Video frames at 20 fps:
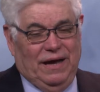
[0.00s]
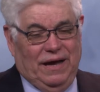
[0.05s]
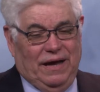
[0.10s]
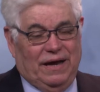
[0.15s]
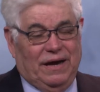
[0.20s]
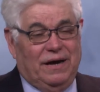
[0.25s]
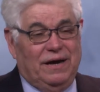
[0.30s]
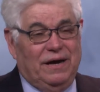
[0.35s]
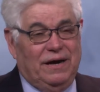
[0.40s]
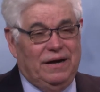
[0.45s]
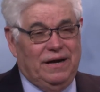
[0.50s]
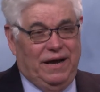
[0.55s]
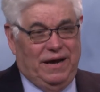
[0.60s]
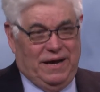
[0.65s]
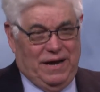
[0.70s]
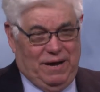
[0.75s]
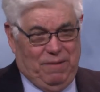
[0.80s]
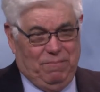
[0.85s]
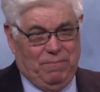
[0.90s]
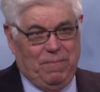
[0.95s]
at a hunting
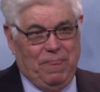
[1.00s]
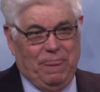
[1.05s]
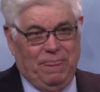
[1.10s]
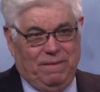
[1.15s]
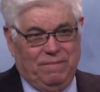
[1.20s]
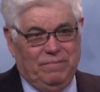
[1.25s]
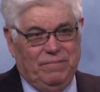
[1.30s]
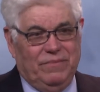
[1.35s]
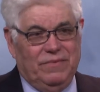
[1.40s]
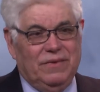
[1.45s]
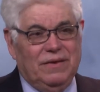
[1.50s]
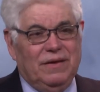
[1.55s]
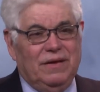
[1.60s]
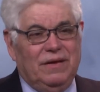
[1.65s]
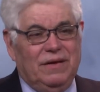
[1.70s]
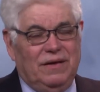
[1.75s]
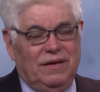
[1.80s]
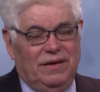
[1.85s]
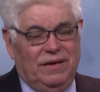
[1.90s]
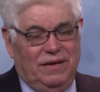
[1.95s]
camp,
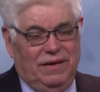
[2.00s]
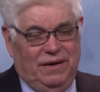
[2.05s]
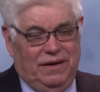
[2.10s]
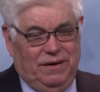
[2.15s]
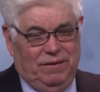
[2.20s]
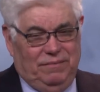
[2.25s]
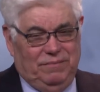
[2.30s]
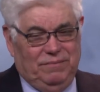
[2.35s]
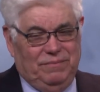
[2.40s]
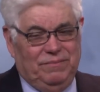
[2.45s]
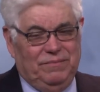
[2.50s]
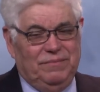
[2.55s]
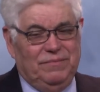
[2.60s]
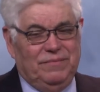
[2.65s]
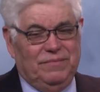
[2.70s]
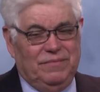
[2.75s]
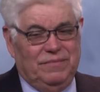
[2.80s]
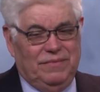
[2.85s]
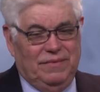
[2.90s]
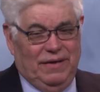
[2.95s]
um,
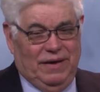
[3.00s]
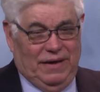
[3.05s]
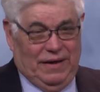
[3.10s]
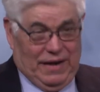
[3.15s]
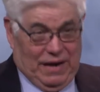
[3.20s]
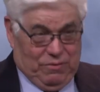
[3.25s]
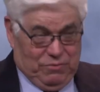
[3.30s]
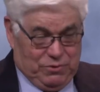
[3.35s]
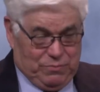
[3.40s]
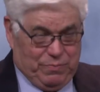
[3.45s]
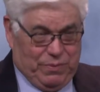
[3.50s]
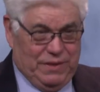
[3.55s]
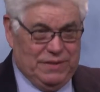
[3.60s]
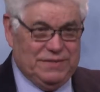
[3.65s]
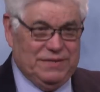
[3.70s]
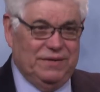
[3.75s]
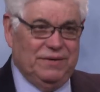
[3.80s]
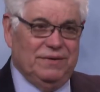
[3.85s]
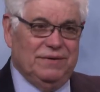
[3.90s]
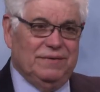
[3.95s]
and I was
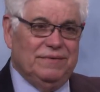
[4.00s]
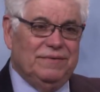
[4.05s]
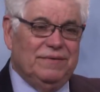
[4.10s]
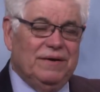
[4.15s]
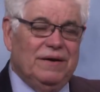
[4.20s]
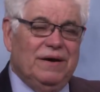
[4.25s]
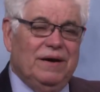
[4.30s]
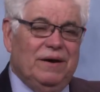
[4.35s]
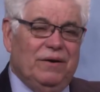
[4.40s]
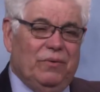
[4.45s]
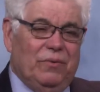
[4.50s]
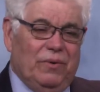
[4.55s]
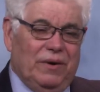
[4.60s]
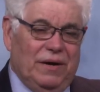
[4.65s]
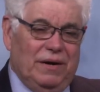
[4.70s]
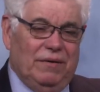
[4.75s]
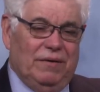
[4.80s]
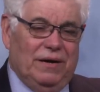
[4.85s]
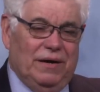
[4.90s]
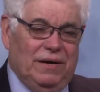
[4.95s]
present
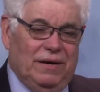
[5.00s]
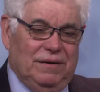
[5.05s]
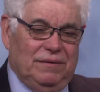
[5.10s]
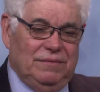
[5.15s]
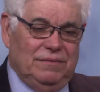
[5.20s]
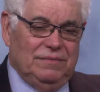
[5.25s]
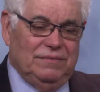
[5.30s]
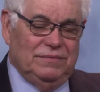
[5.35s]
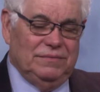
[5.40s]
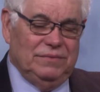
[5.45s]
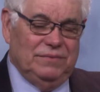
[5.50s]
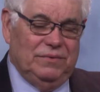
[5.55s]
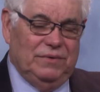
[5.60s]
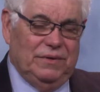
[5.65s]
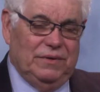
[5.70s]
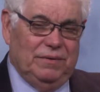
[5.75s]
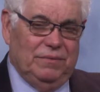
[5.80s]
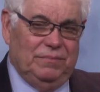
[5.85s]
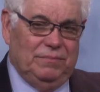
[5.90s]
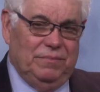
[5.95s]
where uh,
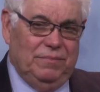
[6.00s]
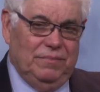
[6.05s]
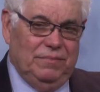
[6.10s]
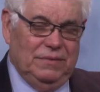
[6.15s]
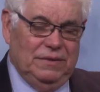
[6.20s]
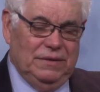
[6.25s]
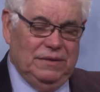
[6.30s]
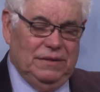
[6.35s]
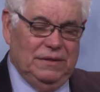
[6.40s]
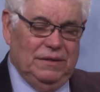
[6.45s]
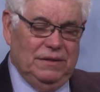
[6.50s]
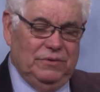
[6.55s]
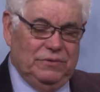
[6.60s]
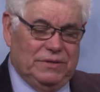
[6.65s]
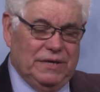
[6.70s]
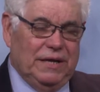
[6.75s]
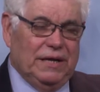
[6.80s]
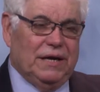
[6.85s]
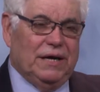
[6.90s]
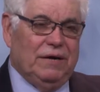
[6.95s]
where uh,
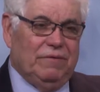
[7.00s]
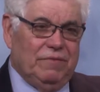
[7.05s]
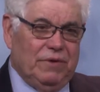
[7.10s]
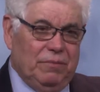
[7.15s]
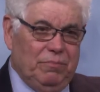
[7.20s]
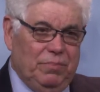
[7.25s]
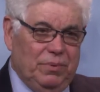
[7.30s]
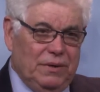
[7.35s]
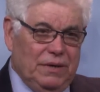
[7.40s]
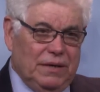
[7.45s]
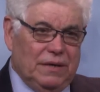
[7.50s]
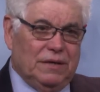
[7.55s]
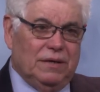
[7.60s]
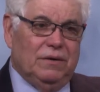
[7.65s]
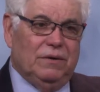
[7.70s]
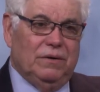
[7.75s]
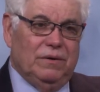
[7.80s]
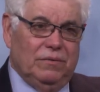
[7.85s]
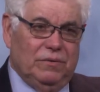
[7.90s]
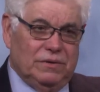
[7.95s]
Lieutenant Governor Bullock
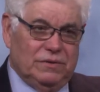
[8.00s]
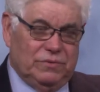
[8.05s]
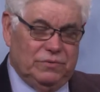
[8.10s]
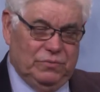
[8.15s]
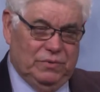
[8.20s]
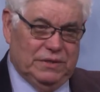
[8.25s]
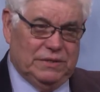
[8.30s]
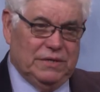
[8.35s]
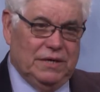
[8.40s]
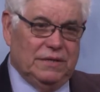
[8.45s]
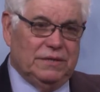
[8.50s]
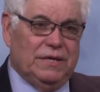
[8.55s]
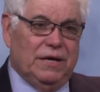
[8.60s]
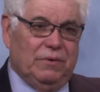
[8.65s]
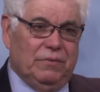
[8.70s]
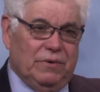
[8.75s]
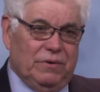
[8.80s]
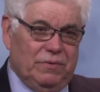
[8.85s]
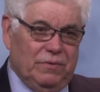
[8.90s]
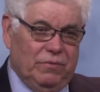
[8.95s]
was was
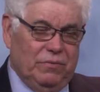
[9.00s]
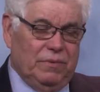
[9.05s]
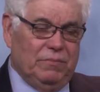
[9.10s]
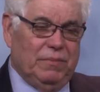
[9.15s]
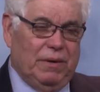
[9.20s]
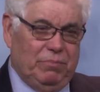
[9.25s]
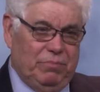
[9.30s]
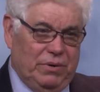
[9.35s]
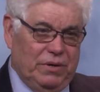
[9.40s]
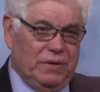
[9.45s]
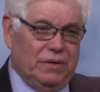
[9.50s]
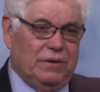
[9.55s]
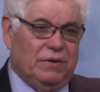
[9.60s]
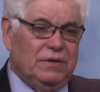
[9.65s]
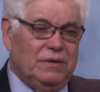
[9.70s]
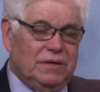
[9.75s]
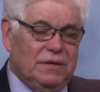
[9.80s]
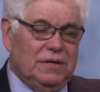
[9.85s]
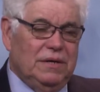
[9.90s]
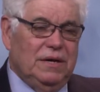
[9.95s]
hunting with with my
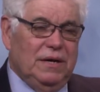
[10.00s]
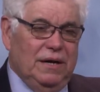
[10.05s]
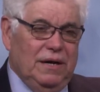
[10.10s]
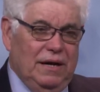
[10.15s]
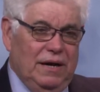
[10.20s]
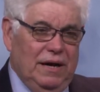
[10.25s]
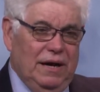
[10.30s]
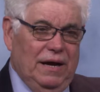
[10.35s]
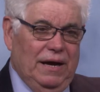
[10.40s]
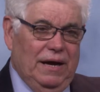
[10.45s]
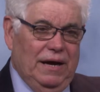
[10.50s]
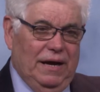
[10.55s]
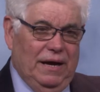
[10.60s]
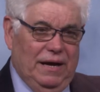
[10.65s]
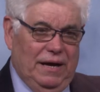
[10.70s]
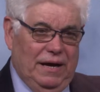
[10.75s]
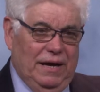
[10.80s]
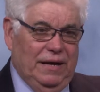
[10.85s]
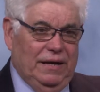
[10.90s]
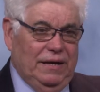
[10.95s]
brother,
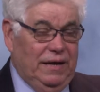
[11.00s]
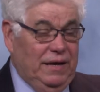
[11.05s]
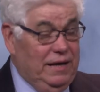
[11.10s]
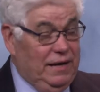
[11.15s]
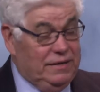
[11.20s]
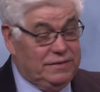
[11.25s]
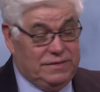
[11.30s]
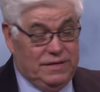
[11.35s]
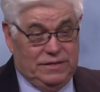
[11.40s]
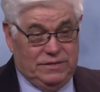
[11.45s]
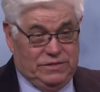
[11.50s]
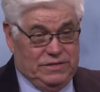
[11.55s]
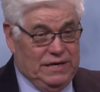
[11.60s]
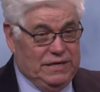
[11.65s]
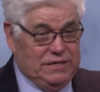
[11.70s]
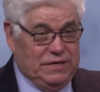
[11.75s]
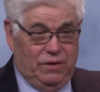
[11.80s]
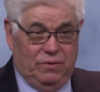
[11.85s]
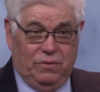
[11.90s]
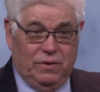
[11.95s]
and, and he said,
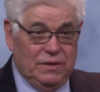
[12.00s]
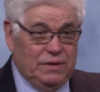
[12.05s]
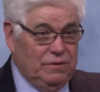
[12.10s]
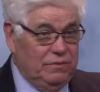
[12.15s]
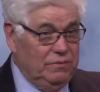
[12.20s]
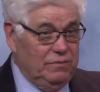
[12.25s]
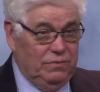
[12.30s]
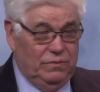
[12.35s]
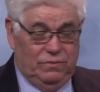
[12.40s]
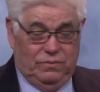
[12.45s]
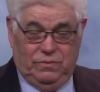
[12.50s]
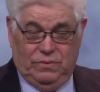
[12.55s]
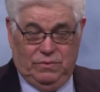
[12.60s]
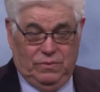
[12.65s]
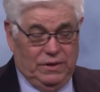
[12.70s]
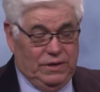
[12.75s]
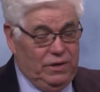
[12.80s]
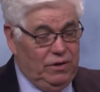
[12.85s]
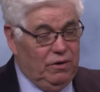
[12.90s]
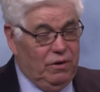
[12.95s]
"JJ, what
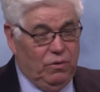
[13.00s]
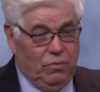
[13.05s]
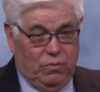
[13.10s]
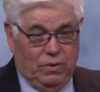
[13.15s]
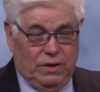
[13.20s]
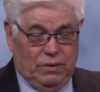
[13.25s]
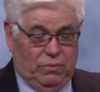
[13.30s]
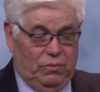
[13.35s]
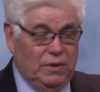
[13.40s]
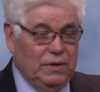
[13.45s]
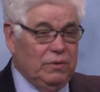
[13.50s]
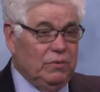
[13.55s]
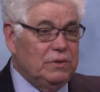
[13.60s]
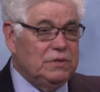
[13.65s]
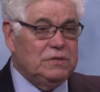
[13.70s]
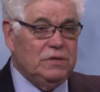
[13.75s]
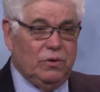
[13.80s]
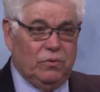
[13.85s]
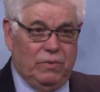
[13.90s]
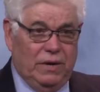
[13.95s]
what do you all want? What
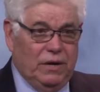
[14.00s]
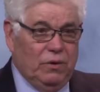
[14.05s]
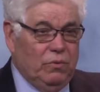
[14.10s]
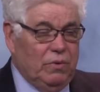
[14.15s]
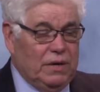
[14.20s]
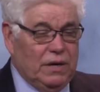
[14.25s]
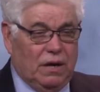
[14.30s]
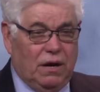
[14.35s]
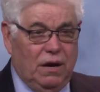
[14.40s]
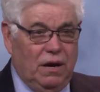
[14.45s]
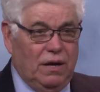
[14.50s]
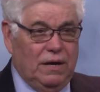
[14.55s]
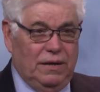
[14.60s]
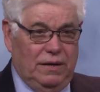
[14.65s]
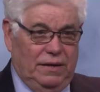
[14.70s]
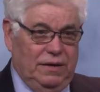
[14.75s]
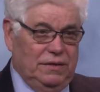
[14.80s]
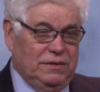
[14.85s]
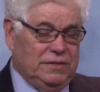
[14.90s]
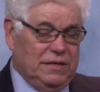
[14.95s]
does Laredo want to call
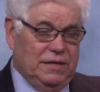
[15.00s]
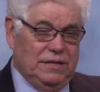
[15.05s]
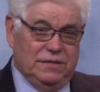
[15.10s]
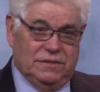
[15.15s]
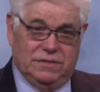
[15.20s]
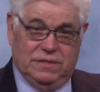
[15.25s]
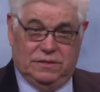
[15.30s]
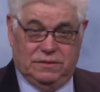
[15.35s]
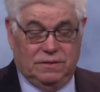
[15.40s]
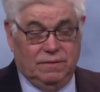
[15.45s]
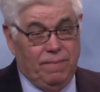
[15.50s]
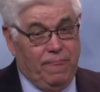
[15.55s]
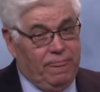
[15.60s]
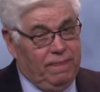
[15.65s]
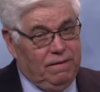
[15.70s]
it?" And JJ says,